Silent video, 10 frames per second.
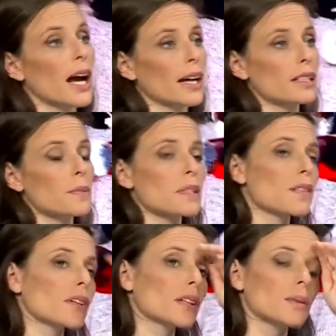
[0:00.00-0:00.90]
And
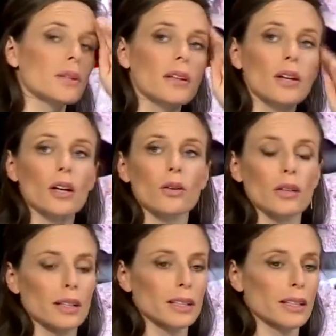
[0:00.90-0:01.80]
specifically with
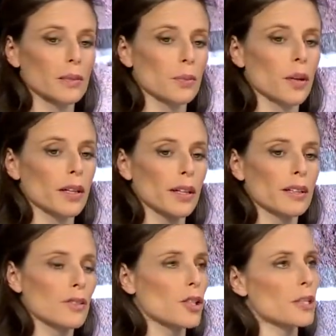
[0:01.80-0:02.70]
Go, Galit brought
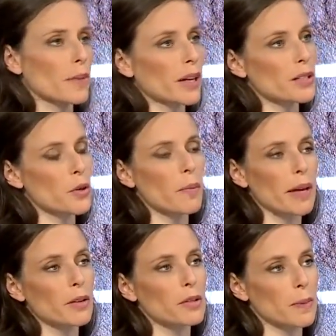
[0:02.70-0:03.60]
in, she's married to a
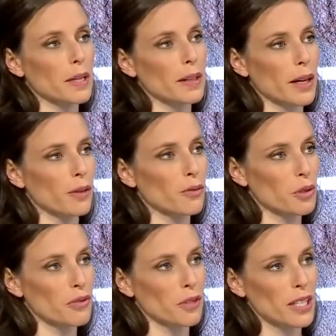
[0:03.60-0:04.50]
man who's been in the Air
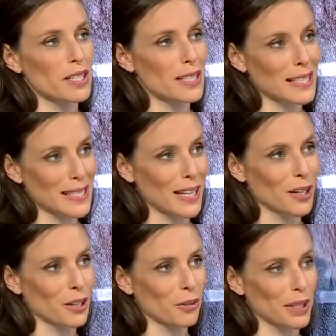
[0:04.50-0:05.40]
Force for his
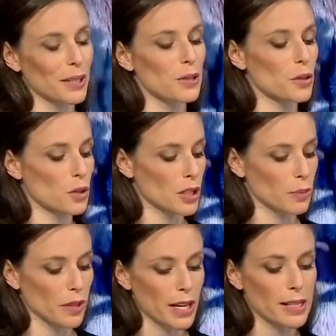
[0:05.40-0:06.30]
entire career. So
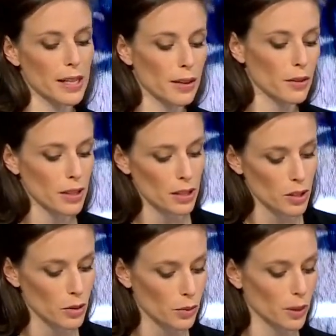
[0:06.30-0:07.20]
she's bringing together these
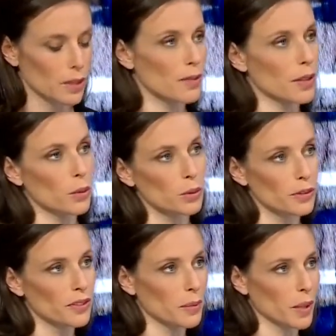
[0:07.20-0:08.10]
two worlds of the
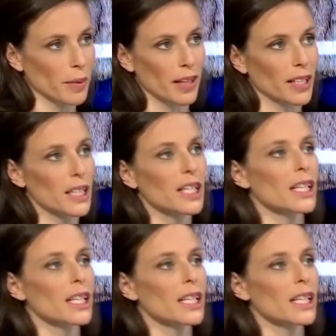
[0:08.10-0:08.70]
older female body